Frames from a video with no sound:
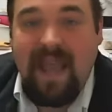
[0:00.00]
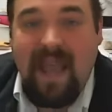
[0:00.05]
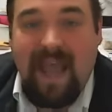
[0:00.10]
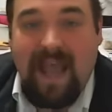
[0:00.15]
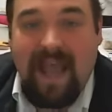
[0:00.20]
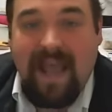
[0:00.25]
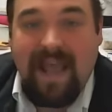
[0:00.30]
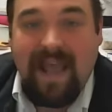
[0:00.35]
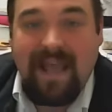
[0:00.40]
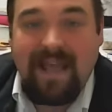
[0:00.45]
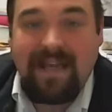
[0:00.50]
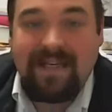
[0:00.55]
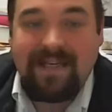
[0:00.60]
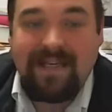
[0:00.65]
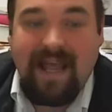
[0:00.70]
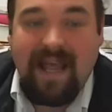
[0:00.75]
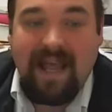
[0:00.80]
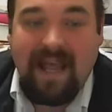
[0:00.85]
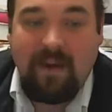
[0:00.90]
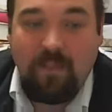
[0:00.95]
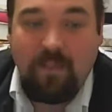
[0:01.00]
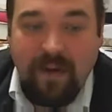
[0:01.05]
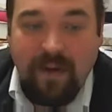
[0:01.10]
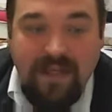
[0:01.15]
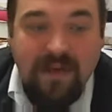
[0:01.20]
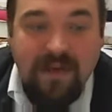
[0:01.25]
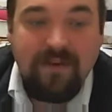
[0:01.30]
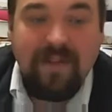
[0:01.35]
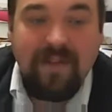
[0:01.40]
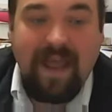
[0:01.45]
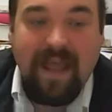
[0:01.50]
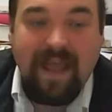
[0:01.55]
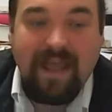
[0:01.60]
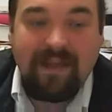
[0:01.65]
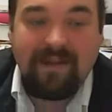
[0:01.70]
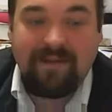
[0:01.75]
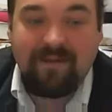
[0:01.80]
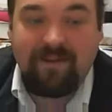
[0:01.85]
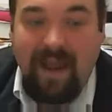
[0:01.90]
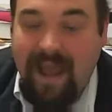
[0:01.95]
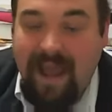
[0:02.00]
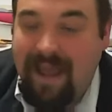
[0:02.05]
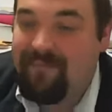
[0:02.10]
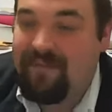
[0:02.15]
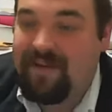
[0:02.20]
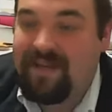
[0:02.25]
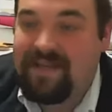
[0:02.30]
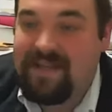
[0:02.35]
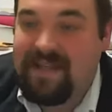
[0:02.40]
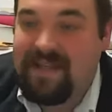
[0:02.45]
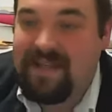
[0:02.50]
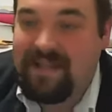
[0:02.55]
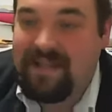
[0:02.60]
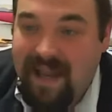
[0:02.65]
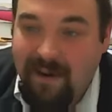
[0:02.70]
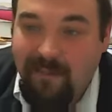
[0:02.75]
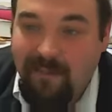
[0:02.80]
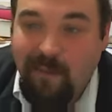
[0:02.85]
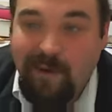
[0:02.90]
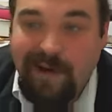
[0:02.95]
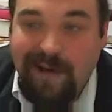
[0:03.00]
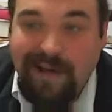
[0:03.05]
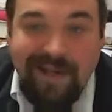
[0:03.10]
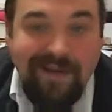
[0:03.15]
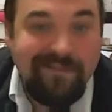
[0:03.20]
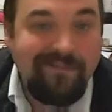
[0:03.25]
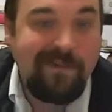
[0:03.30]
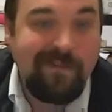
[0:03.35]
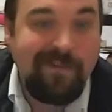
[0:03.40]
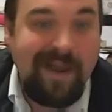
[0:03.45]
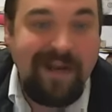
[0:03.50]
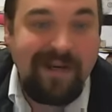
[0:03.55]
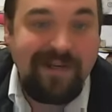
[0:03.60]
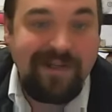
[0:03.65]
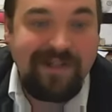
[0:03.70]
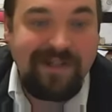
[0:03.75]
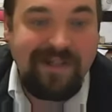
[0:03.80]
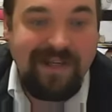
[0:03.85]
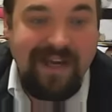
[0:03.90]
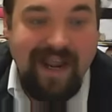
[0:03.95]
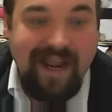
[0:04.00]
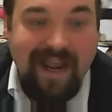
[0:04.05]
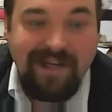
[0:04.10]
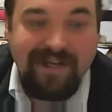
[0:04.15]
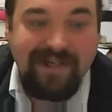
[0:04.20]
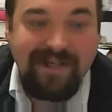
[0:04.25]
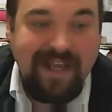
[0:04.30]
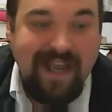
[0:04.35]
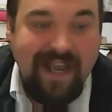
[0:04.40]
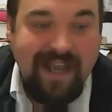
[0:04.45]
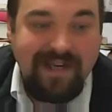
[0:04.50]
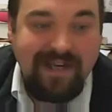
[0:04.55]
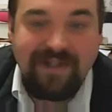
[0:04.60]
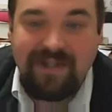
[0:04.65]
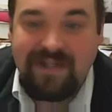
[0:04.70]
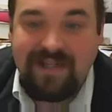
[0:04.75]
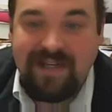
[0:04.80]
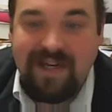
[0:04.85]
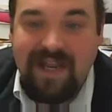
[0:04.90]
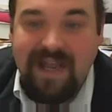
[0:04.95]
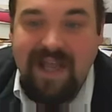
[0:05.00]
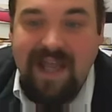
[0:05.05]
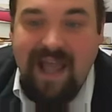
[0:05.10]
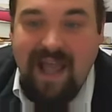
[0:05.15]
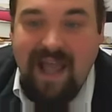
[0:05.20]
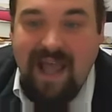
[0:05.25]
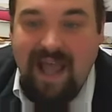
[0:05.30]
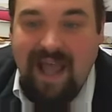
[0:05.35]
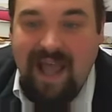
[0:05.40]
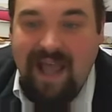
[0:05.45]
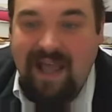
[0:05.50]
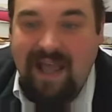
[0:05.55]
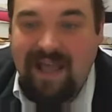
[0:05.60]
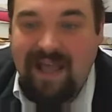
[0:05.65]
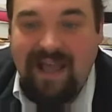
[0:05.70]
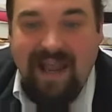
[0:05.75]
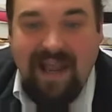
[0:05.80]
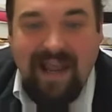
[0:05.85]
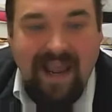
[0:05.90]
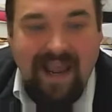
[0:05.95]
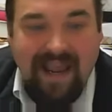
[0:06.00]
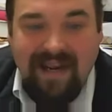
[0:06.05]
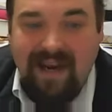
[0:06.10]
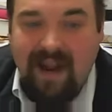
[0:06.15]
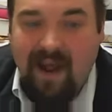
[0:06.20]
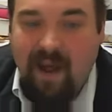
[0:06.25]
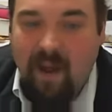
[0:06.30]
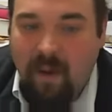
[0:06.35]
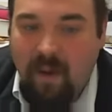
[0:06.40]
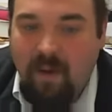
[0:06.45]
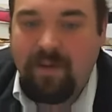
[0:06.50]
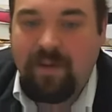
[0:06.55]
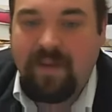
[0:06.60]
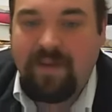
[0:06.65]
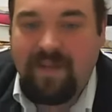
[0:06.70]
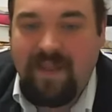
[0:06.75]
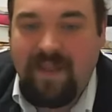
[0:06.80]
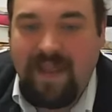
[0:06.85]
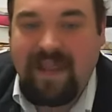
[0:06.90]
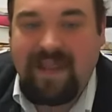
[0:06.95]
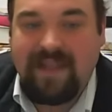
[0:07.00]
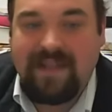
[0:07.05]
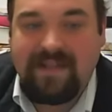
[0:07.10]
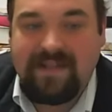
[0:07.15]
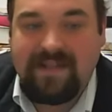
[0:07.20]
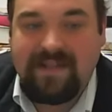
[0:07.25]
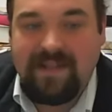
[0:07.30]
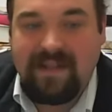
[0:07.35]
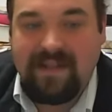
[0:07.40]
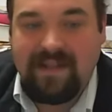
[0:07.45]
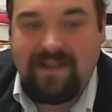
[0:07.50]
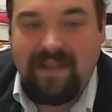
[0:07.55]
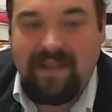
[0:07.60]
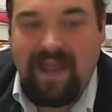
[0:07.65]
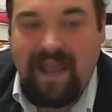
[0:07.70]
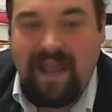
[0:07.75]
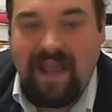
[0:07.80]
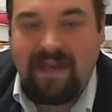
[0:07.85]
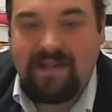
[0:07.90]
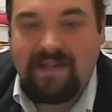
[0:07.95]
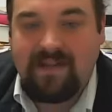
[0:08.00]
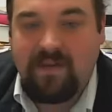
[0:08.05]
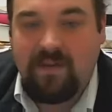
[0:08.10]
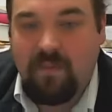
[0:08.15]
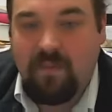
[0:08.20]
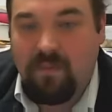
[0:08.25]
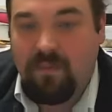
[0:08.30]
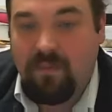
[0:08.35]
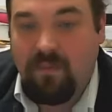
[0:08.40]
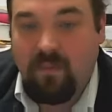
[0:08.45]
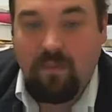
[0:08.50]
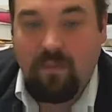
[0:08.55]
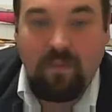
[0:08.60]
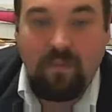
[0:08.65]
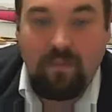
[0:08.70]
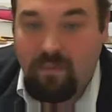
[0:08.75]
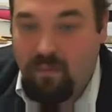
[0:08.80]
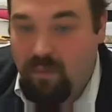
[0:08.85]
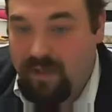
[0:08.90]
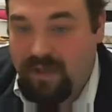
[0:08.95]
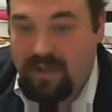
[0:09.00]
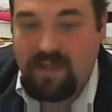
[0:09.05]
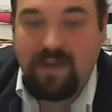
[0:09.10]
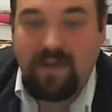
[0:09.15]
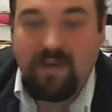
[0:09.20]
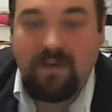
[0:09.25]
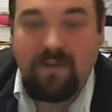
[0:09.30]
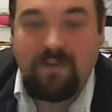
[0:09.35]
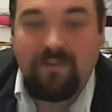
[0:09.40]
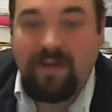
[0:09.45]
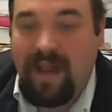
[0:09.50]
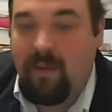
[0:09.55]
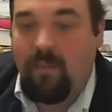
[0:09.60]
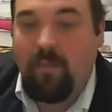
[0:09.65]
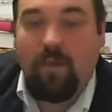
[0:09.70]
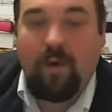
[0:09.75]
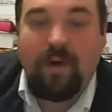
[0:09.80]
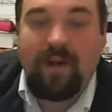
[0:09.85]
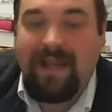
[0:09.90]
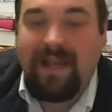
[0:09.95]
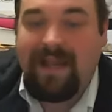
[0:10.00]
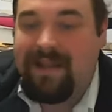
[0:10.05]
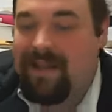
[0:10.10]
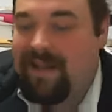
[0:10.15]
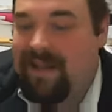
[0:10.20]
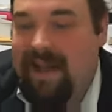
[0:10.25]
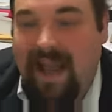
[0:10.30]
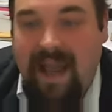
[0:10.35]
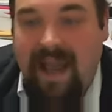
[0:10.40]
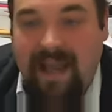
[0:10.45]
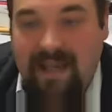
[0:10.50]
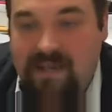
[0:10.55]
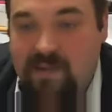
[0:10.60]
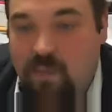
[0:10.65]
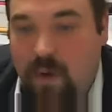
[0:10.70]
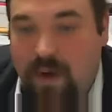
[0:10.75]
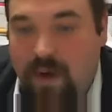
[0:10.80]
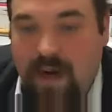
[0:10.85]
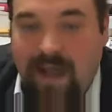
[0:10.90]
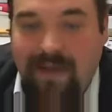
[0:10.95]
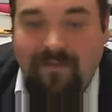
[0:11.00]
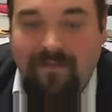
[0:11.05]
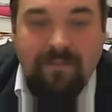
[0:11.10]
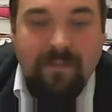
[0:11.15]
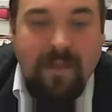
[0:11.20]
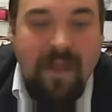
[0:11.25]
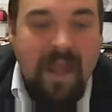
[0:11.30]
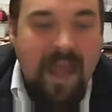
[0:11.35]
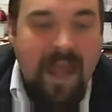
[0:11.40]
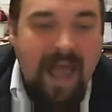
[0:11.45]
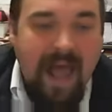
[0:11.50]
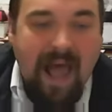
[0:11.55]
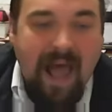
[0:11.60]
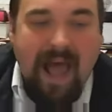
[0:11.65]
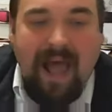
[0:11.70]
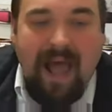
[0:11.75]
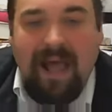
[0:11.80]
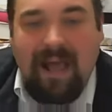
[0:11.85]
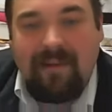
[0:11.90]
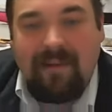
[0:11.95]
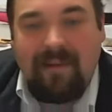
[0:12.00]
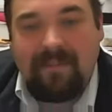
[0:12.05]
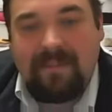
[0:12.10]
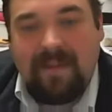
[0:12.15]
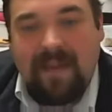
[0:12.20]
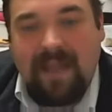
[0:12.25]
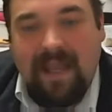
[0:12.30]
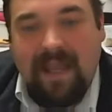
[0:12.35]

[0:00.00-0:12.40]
And we do that through advocacy, networking, information, education, and all the things that we do. Networking is one of them.